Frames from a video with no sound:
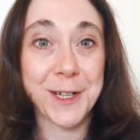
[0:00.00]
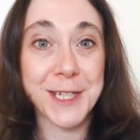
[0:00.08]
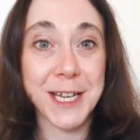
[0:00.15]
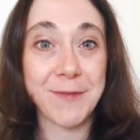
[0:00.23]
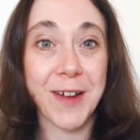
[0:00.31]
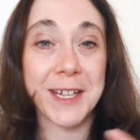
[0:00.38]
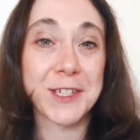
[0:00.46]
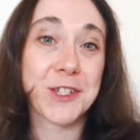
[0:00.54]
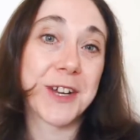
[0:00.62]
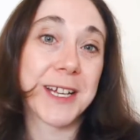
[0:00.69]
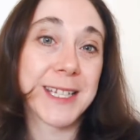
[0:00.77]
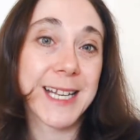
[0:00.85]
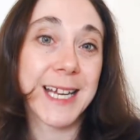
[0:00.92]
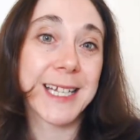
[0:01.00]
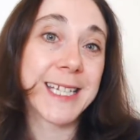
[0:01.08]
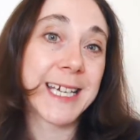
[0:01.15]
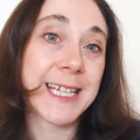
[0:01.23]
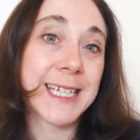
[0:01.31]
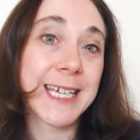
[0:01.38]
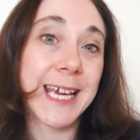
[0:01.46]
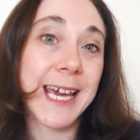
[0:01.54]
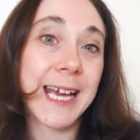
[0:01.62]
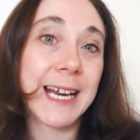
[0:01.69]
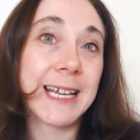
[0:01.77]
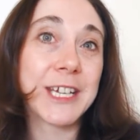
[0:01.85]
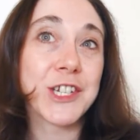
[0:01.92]
and I've had to translate it into
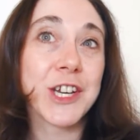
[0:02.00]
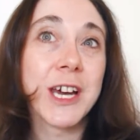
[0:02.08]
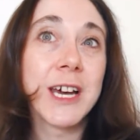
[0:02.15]
English.